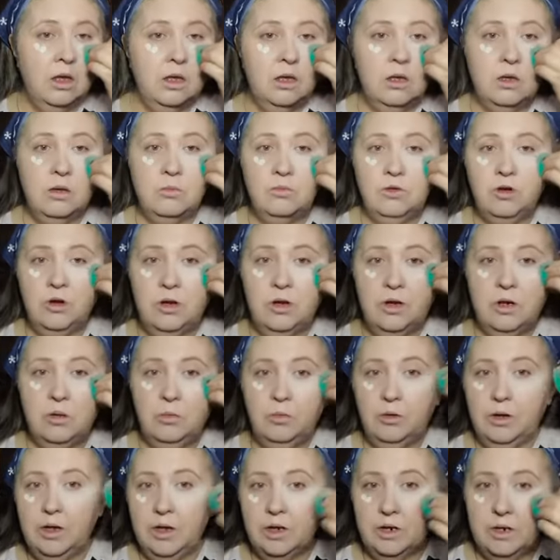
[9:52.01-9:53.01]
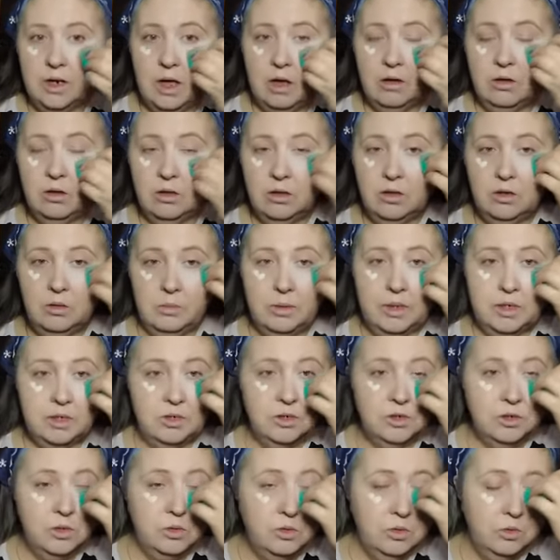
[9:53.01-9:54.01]
and I'm trying to bring it down a little bit
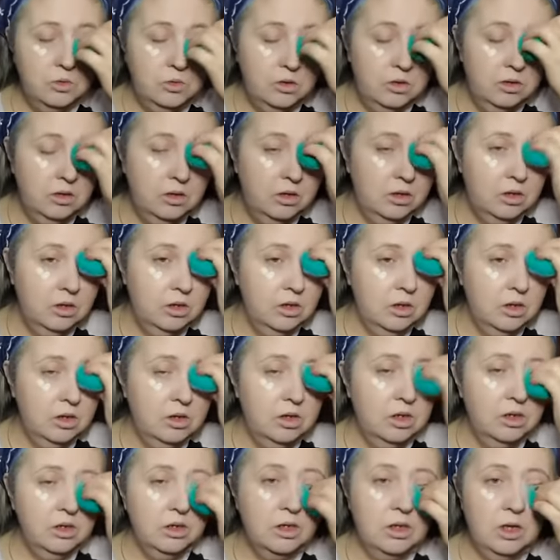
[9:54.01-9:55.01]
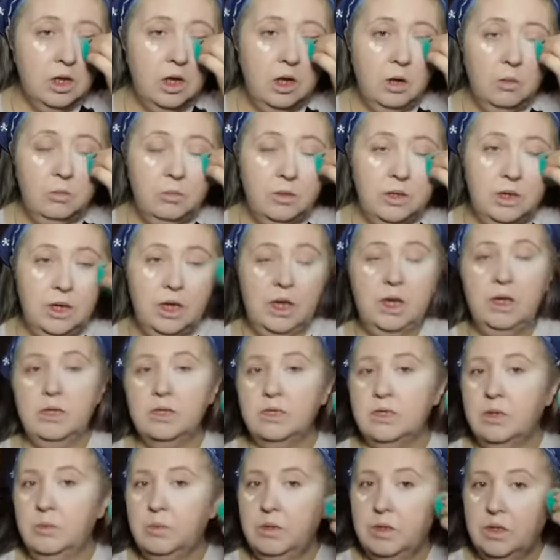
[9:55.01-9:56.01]
too. To help
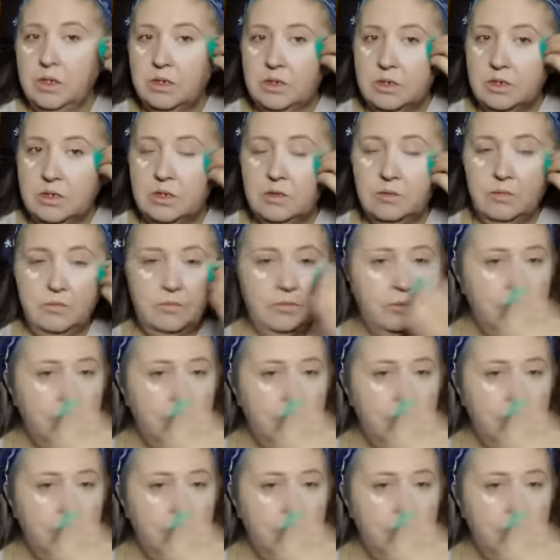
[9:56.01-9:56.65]
negate some of this,